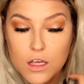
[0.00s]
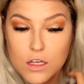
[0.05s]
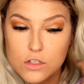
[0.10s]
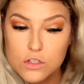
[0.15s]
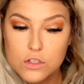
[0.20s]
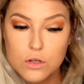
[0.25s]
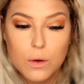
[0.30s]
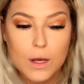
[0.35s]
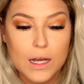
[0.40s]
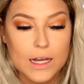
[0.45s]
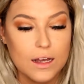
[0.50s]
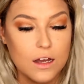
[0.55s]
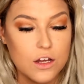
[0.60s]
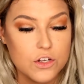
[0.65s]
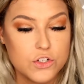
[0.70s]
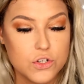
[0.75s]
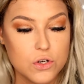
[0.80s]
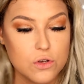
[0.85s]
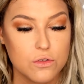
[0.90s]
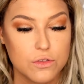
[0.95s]
So
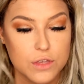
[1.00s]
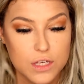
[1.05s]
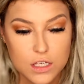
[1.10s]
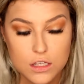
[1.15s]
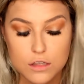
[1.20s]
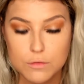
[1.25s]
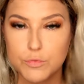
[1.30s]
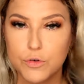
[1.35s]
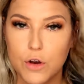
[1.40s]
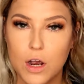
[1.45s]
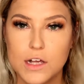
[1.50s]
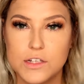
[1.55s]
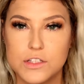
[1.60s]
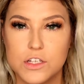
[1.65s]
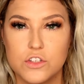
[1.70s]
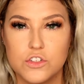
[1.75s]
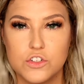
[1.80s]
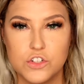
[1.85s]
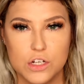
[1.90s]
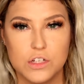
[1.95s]
I do think the price
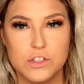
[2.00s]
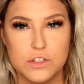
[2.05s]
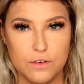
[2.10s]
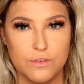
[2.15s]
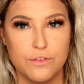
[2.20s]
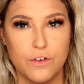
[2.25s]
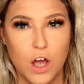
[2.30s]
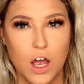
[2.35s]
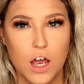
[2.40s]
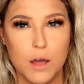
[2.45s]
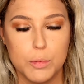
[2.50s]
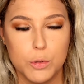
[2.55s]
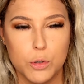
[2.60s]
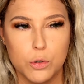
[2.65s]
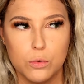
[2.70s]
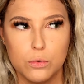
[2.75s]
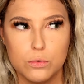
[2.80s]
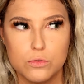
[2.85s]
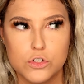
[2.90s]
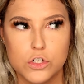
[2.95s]
is
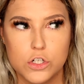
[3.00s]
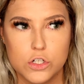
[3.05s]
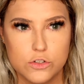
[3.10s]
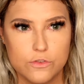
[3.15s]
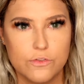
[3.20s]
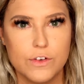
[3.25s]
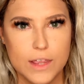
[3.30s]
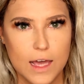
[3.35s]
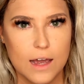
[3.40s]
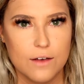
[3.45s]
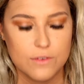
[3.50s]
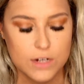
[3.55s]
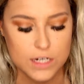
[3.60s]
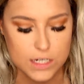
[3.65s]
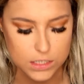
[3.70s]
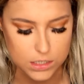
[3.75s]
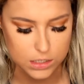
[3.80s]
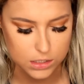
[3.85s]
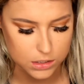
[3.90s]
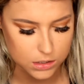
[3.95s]
justifiable just for that
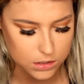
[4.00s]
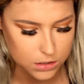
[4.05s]
reason.